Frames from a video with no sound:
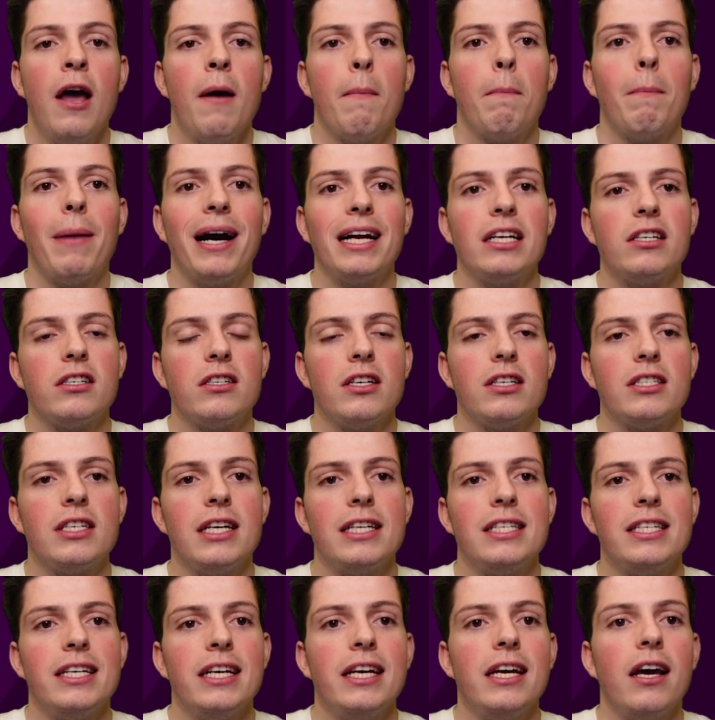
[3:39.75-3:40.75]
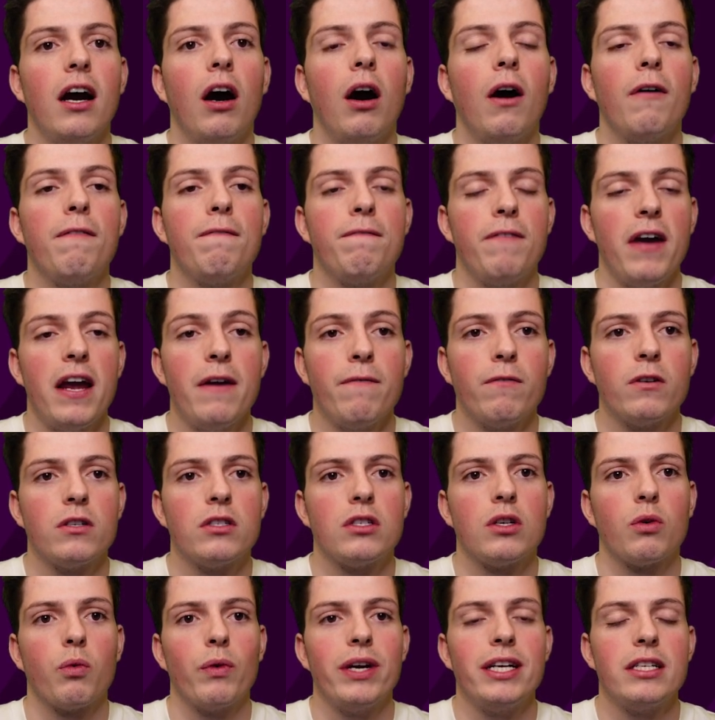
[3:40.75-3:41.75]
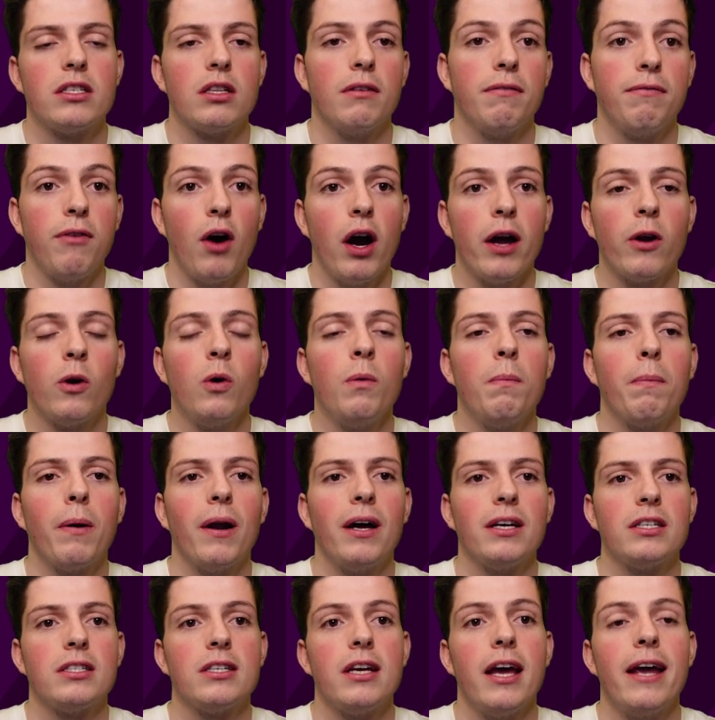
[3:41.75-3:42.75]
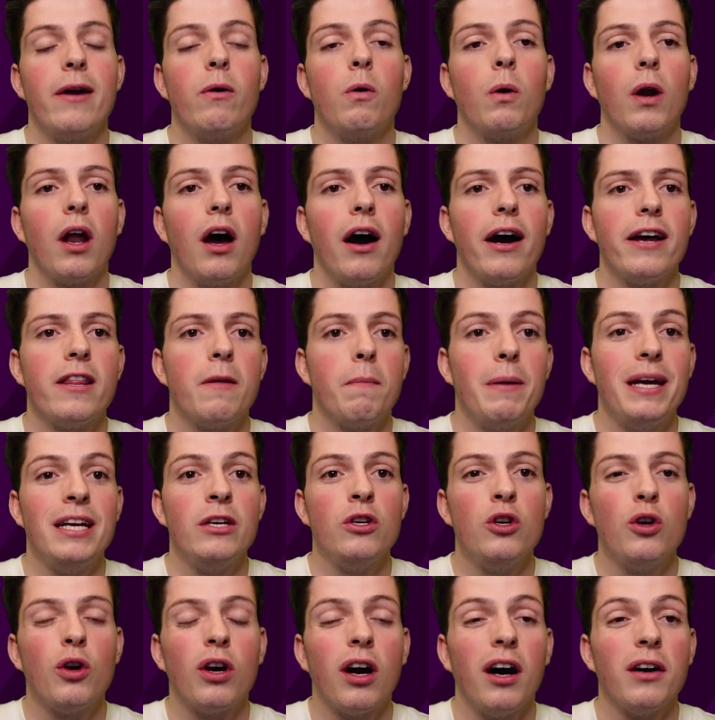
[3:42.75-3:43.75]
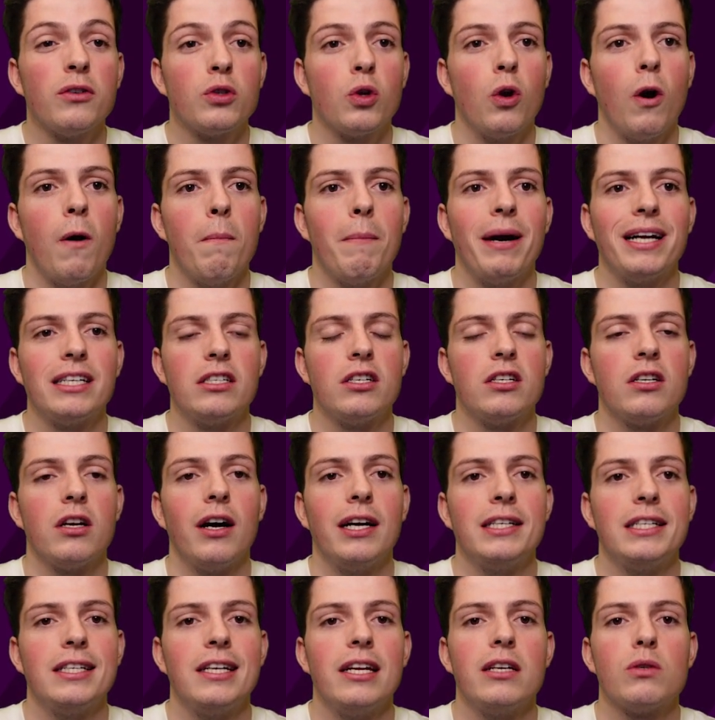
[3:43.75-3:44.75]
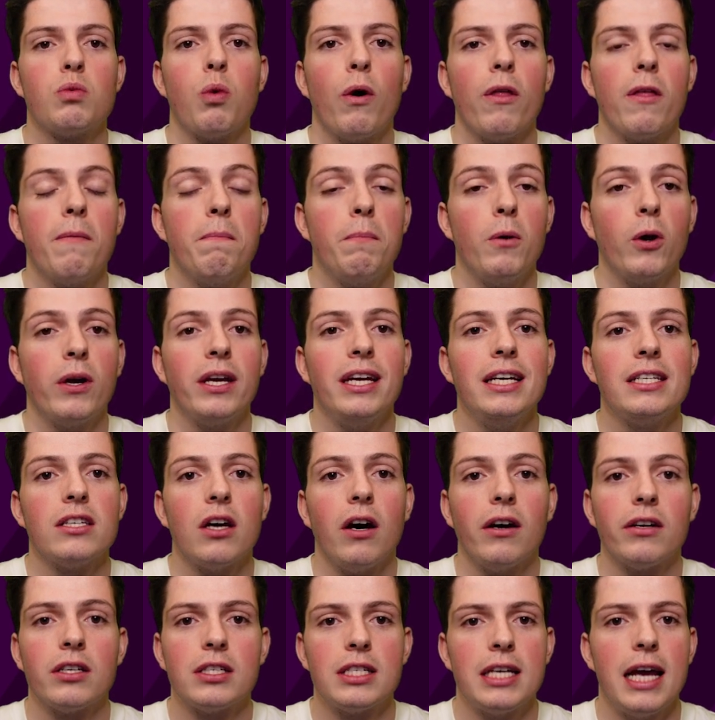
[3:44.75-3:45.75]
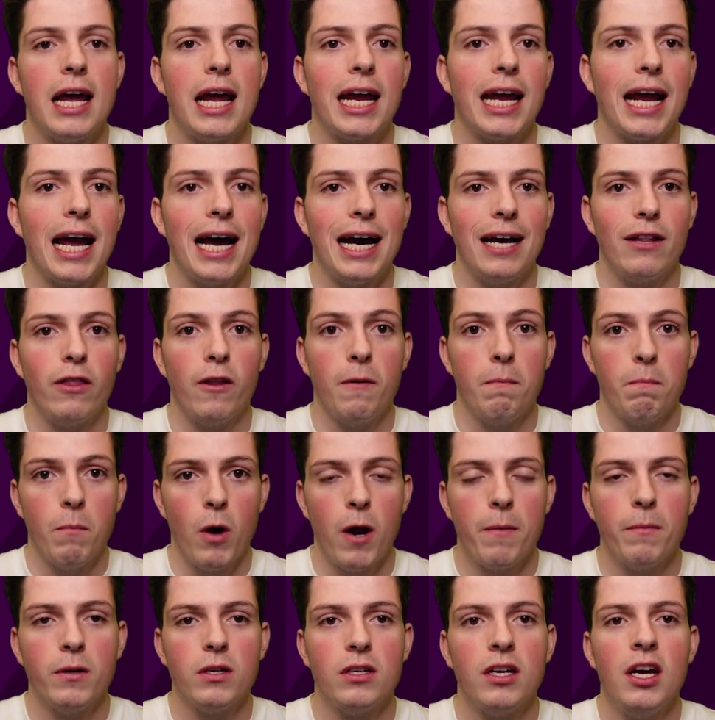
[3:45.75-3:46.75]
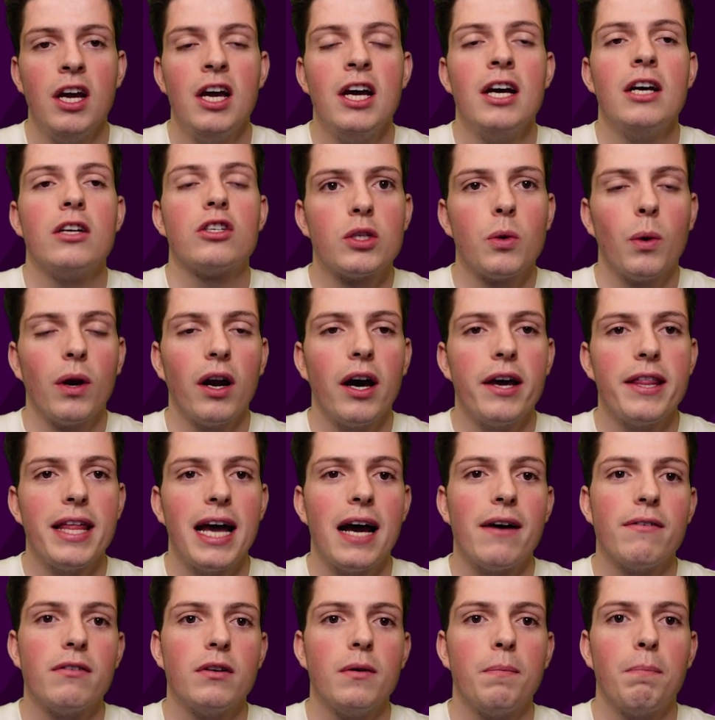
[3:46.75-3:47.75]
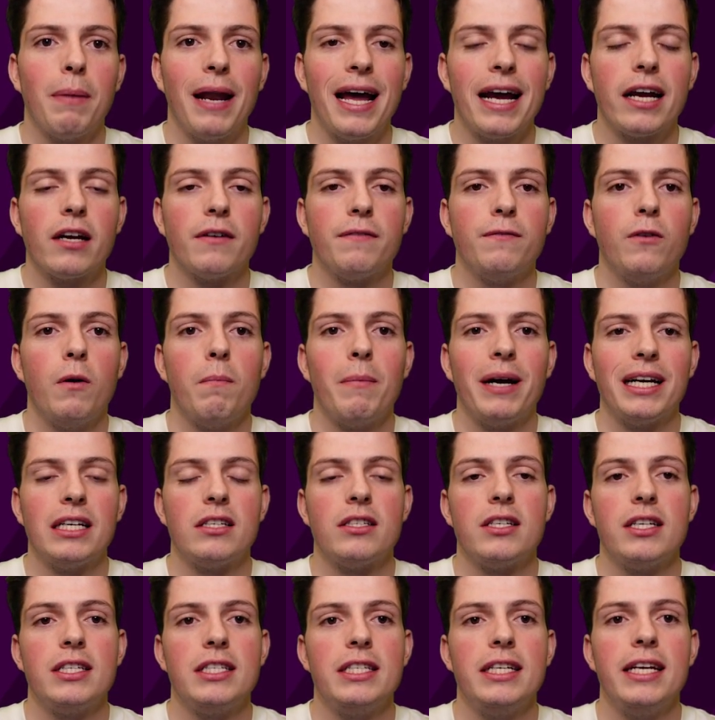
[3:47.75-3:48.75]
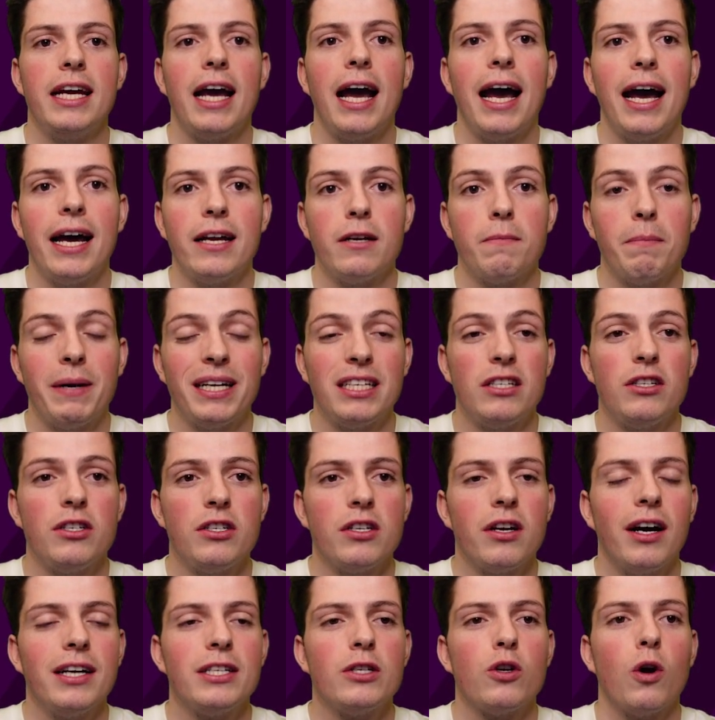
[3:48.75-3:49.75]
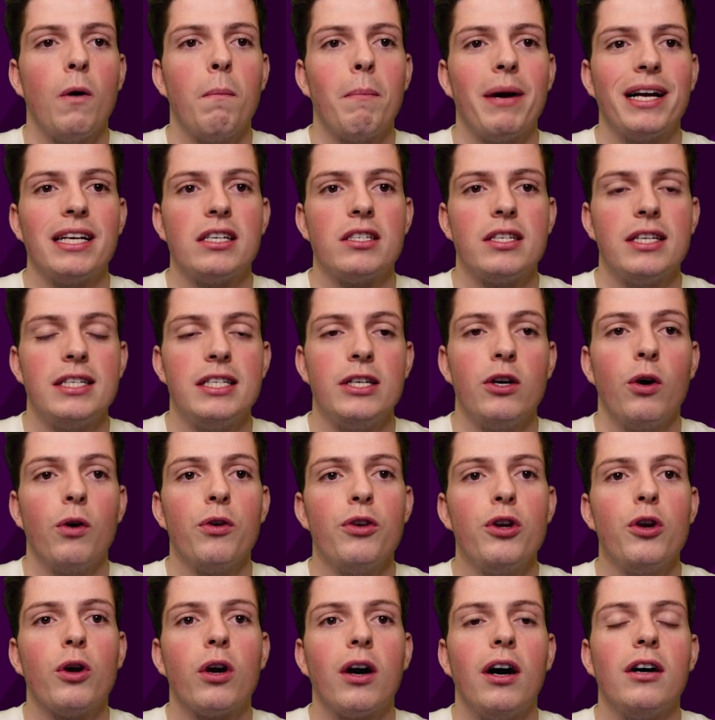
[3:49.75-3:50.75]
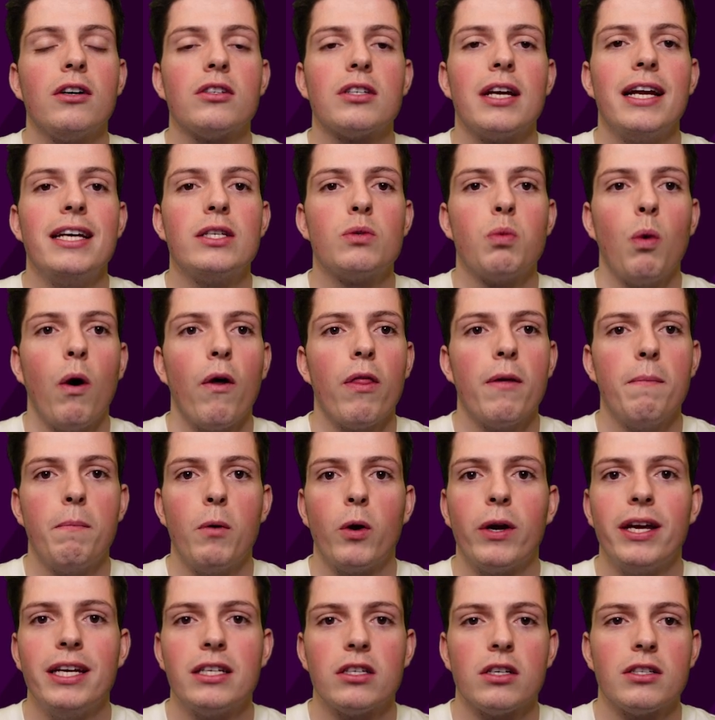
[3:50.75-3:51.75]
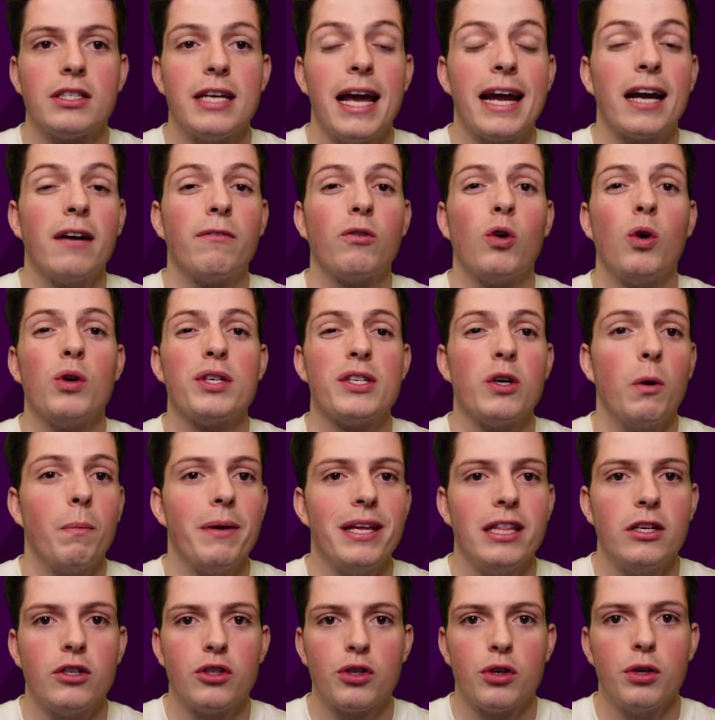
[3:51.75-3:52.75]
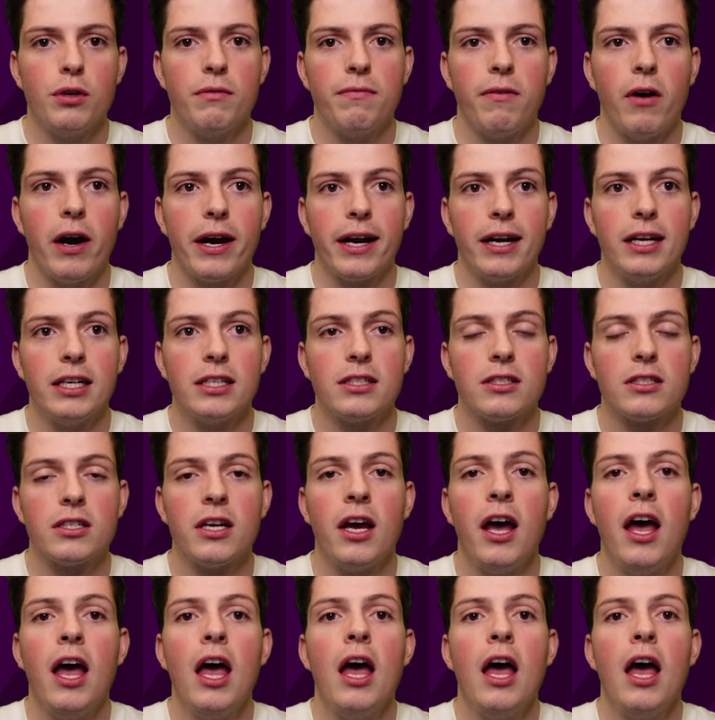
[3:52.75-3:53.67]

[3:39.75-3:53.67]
Manchester City are favourites to reach the final, plus it will either be Newcastle or Manchester United is what the bookies are saying at the moment. So we'll either have a blank for Manchester City and Manchester United, or Manchester City or Newcastle is what the bookies are saying. Of course, it will be the 2 finalists.